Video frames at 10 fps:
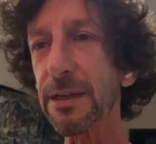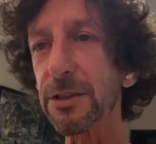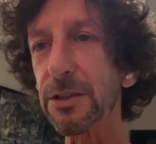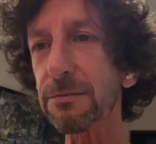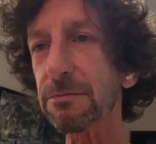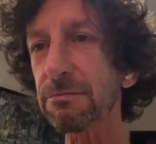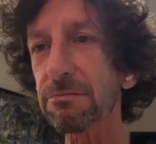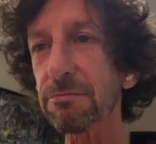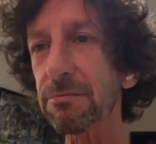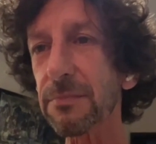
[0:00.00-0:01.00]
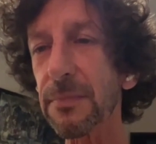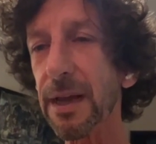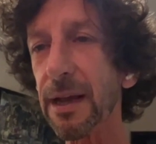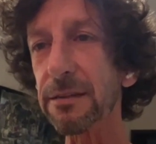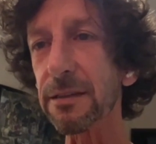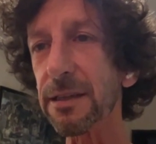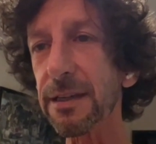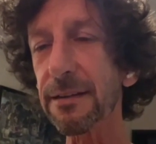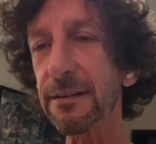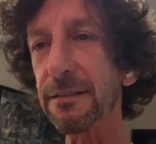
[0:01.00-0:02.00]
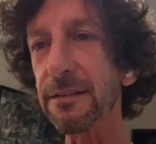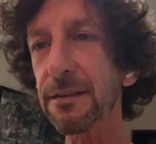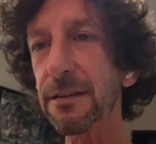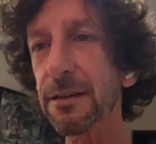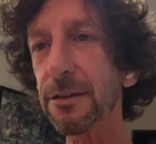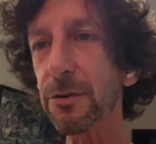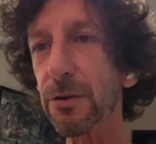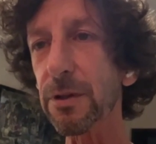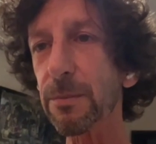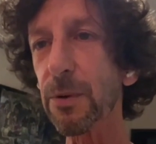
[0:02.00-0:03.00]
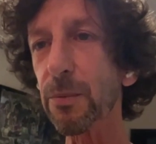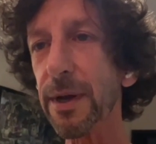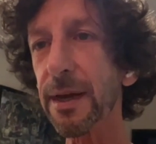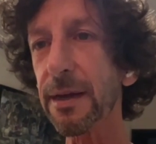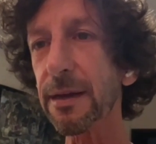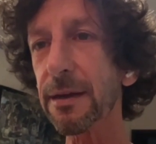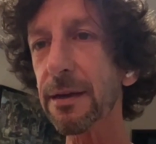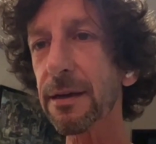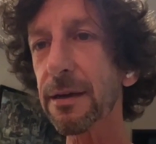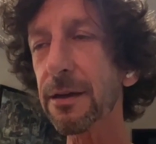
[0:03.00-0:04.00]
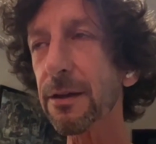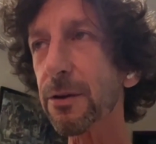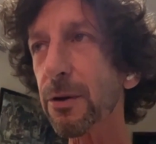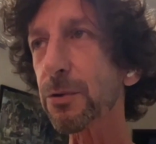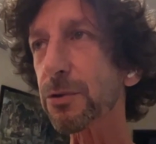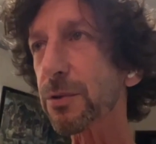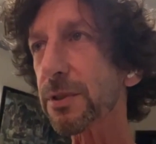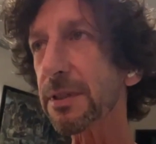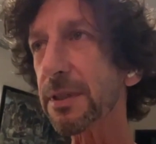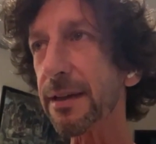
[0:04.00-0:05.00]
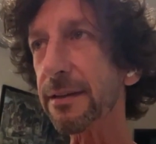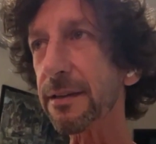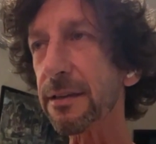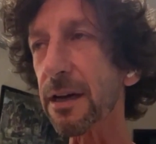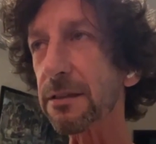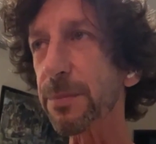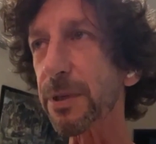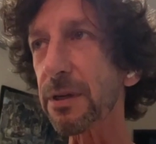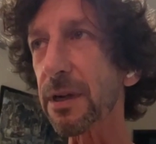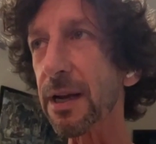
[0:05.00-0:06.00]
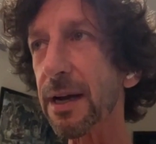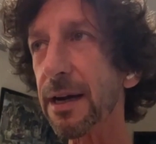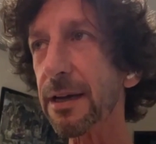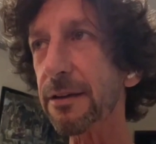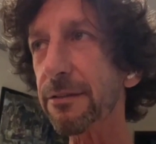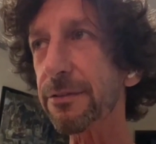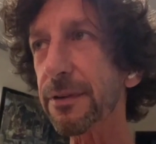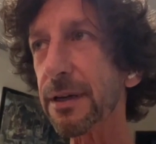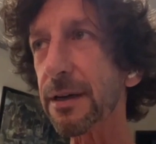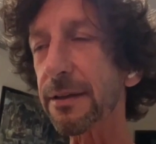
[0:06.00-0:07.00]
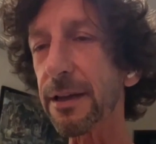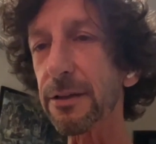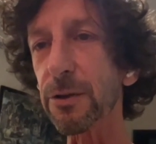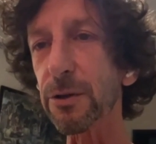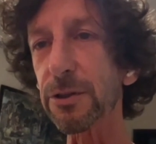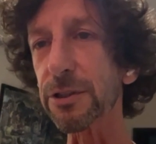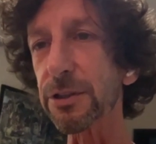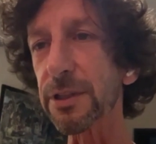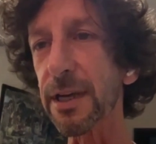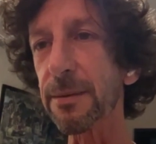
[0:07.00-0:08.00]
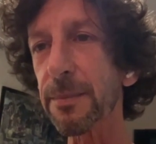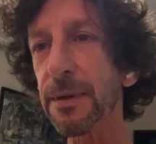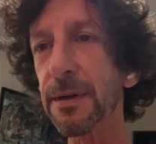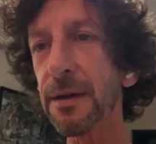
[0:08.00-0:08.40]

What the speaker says: and elderlies, took them away. Those who they did not burn alive, they tortured them.